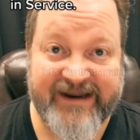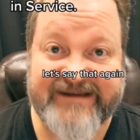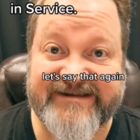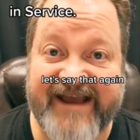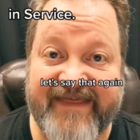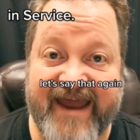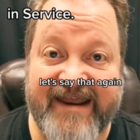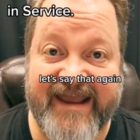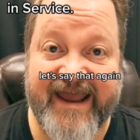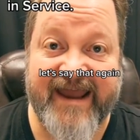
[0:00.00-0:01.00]
Let's say that
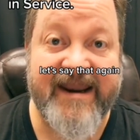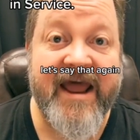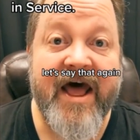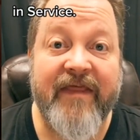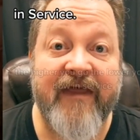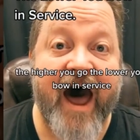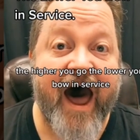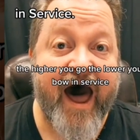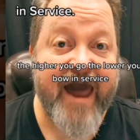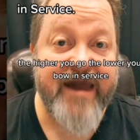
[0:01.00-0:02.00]
again. The
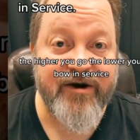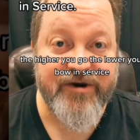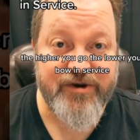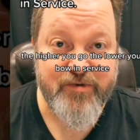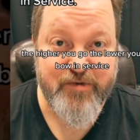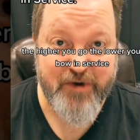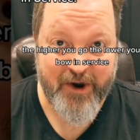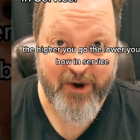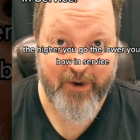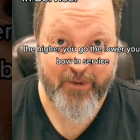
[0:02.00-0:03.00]
higher you
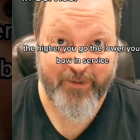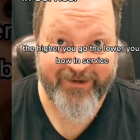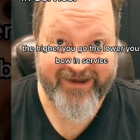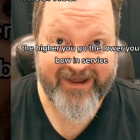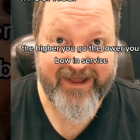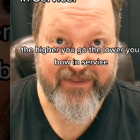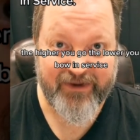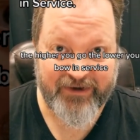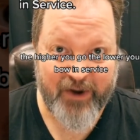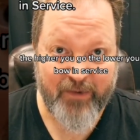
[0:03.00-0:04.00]
go,
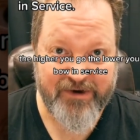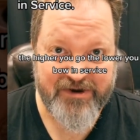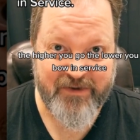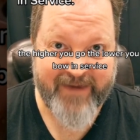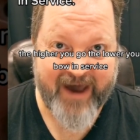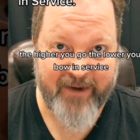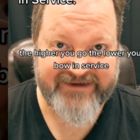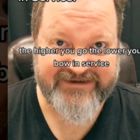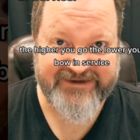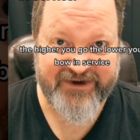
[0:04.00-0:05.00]
the lower you bow
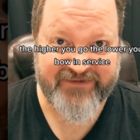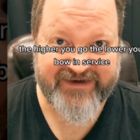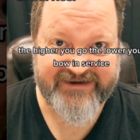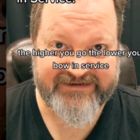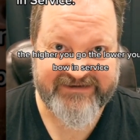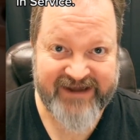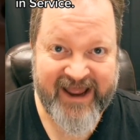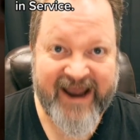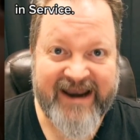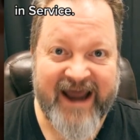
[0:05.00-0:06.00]
in service,
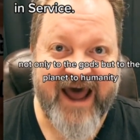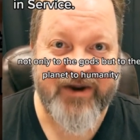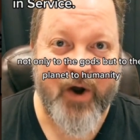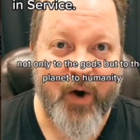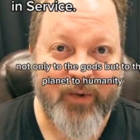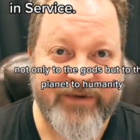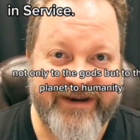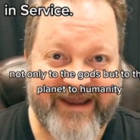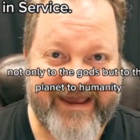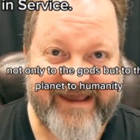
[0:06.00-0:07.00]
not
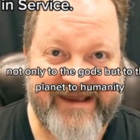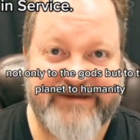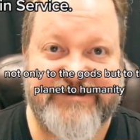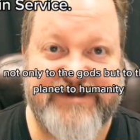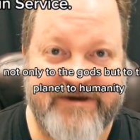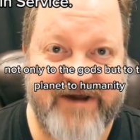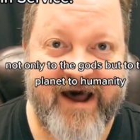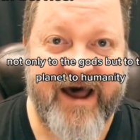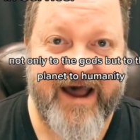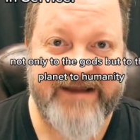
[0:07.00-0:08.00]
only to the
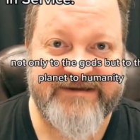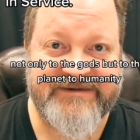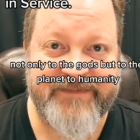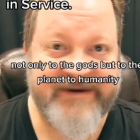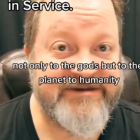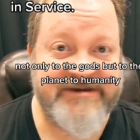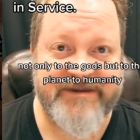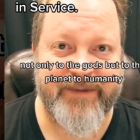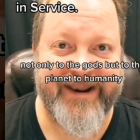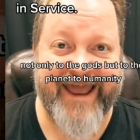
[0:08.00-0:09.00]
gods, but to
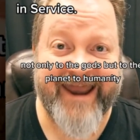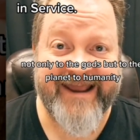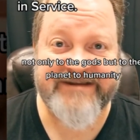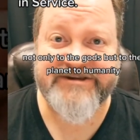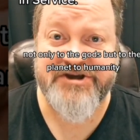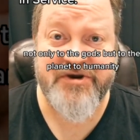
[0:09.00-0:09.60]
the planet, to